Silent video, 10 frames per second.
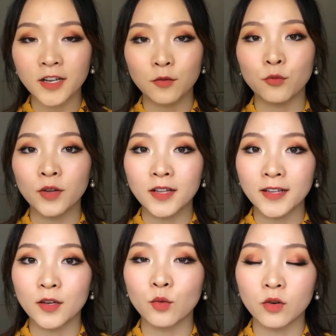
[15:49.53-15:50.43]
it
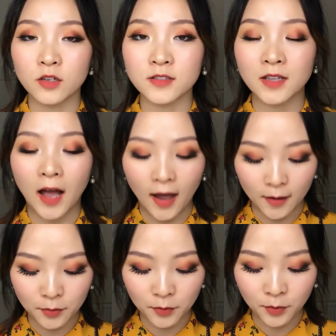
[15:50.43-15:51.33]
really worth the hype.